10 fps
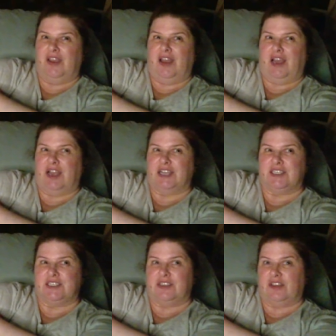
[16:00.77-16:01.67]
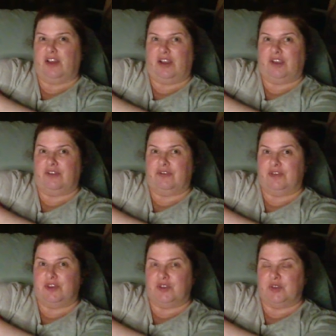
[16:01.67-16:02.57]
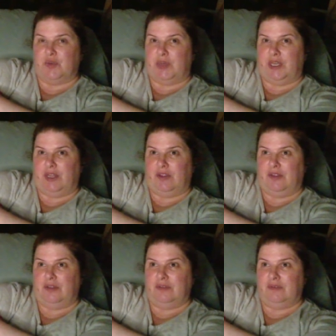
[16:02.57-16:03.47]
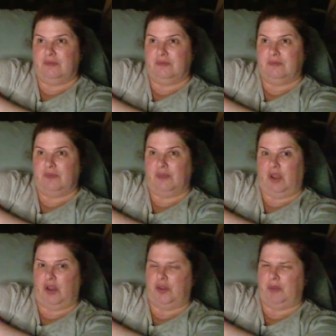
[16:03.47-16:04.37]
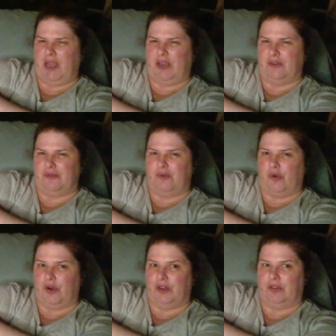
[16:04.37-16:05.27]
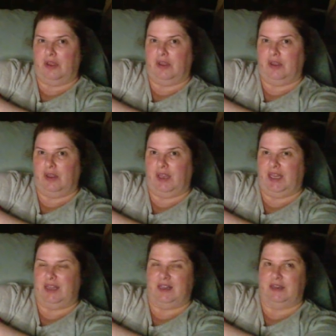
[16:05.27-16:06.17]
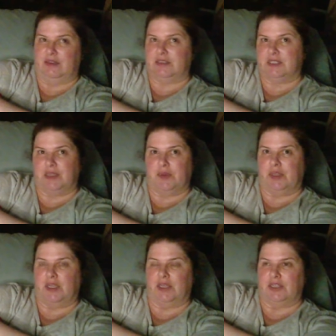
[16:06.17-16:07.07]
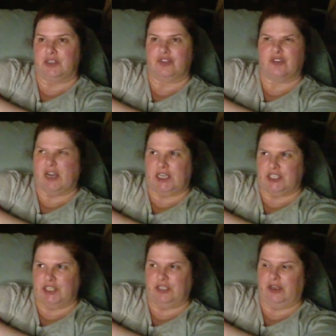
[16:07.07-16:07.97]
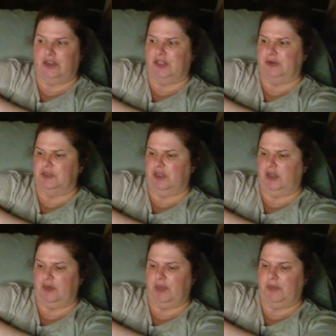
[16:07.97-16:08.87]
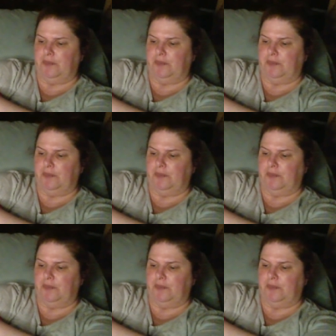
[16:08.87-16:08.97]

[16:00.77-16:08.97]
I just got confused with all the back and forth and some of the strategy talk they were talking about.